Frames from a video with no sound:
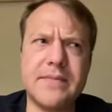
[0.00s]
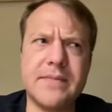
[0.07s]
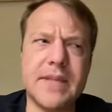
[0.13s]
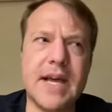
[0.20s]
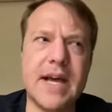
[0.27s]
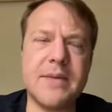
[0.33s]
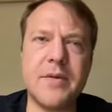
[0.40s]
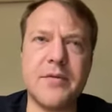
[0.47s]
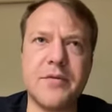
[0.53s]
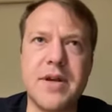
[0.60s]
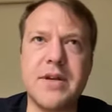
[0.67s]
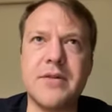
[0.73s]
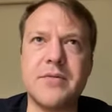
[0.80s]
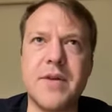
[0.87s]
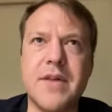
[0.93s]
I'm a
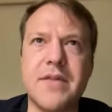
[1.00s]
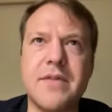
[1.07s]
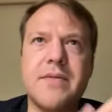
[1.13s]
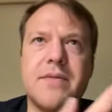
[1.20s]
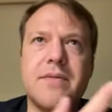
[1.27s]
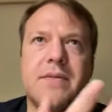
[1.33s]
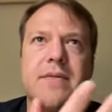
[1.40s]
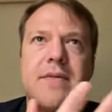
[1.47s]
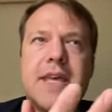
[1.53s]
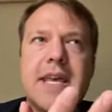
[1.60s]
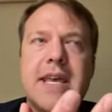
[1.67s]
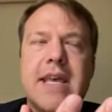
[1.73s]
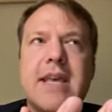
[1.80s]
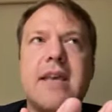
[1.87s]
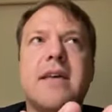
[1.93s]
friend with
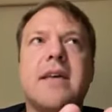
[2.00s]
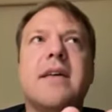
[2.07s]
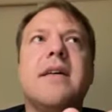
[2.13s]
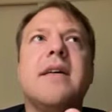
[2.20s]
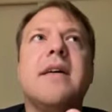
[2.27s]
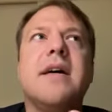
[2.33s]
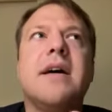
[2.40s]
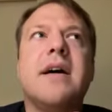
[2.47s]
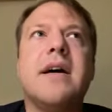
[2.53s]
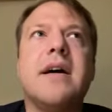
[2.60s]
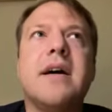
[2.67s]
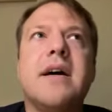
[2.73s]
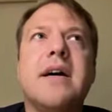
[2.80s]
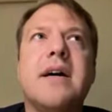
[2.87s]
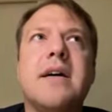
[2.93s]
the
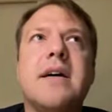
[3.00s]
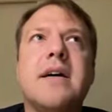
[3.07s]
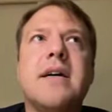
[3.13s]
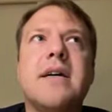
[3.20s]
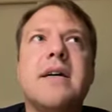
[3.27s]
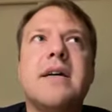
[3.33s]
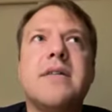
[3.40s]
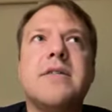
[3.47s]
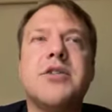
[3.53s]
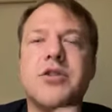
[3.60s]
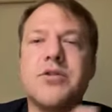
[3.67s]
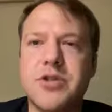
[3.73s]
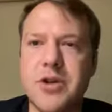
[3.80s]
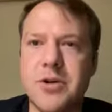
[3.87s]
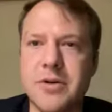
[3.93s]

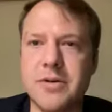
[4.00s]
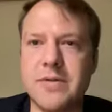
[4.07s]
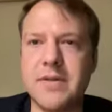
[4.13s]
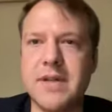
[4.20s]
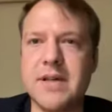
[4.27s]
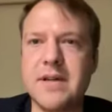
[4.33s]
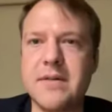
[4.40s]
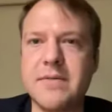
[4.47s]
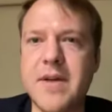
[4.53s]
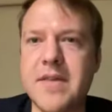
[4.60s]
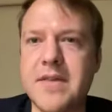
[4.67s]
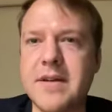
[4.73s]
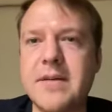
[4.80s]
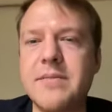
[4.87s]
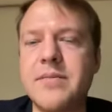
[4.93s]
Jushoku, the
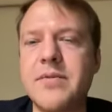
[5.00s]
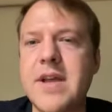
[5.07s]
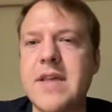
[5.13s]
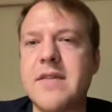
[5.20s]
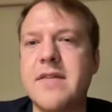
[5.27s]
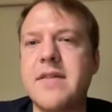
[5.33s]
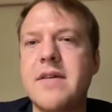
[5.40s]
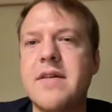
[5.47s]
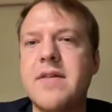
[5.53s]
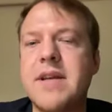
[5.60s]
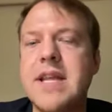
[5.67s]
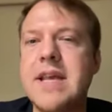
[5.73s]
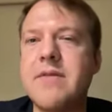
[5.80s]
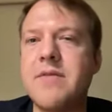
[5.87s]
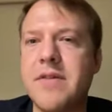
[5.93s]
resident priest there,
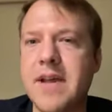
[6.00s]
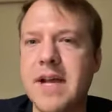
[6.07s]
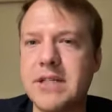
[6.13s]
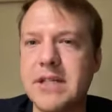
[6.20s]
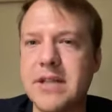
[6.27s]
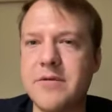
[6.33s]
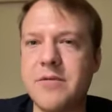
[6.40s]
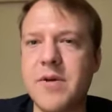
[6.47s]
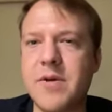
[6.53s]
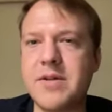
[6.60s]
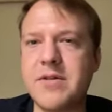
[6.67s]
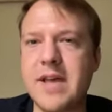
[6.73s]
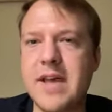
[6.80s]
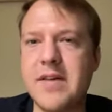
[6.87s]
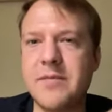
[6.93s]
and he was actually the one
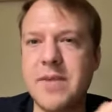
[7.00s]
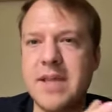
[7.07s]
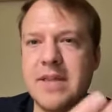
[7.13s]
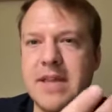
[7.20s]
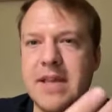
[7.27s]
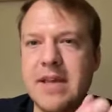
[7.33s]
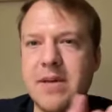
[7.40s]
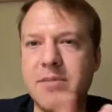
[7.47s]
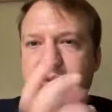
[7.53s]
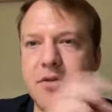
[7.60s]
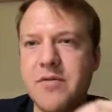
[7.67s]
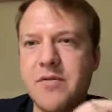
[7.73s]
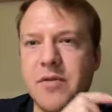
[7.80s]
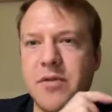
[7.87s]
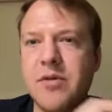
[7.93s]
who gave me the
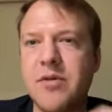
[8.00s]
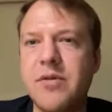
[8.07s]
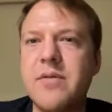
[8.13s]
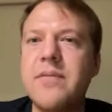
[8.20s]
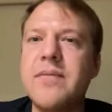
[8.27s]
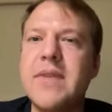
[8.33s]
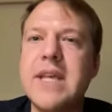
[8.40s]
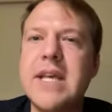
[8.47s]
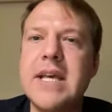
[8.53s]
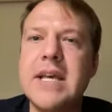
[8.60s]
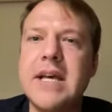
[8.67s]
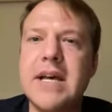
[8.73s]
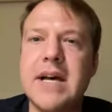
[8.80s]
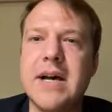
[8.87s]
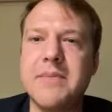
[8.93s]
approval,
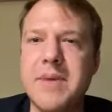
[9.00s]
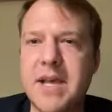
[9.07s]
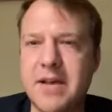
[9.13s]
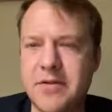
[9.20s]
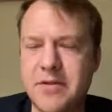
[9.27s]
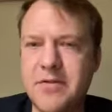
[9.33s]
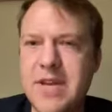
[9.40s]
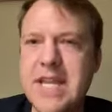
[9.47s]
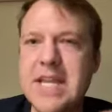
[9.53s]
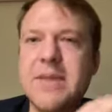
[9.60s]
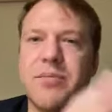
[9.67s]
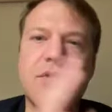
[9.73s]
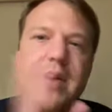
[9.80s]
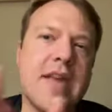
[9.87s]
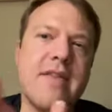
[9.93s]
because you need
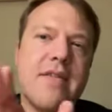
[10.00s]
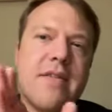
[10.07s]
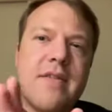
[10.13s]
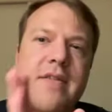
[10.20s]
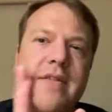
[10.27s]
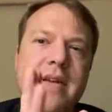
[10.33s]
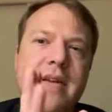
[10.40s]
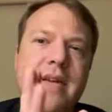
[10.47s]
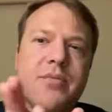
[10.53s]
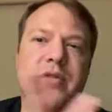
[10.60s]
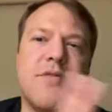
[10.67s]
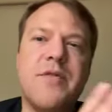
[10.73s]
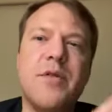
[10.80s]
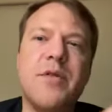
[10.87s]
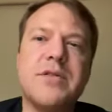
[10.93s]
a priest's
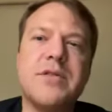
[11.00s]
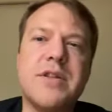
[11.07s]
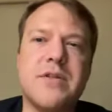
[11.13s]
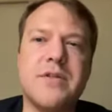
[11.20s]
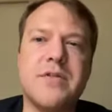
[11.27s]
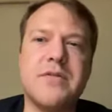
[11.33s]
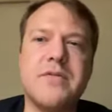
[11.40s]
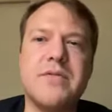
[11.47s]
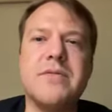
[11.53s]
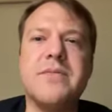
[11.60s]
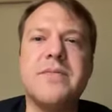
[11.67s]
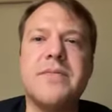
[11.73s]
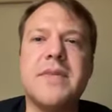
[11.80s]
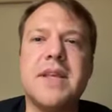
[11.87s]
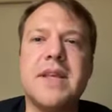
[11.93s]
approval to
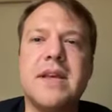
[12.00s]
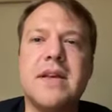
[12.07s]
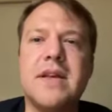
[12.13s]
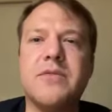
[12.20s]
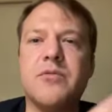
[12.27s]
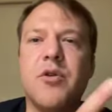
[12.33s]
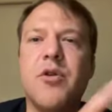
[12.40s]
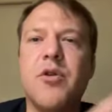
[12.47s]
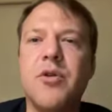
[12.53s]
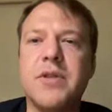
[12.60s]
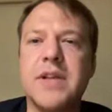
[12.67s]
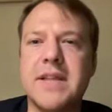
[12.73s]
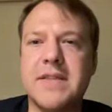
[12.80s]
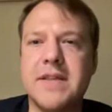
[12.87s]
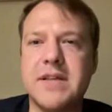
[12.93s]

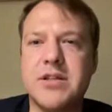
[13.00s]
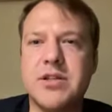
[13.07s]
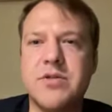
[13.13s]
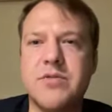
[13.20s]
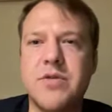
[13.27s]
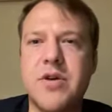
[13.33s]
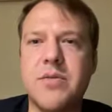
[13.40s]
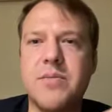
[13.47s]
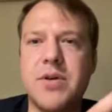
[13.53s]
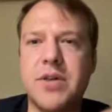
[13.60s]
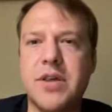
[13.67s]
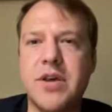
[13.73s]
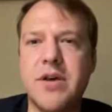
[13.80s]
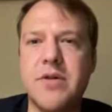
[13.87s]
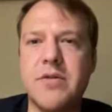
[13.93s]
enroll in the Chuo
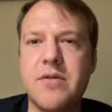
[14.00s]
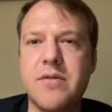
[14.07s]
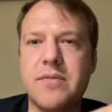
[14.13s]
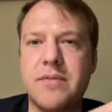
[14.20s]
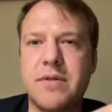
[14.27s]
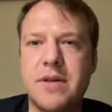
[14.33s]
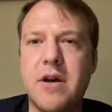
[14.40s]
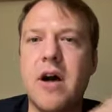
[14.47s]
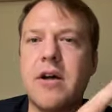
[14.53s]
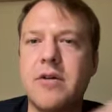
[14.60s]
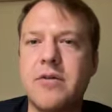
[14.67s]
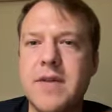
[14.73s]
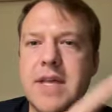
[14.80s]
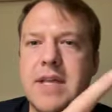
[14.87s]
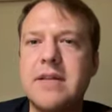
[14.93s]
Bukkyo
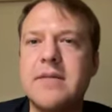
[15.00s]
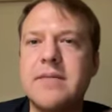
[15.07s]
Gakuin.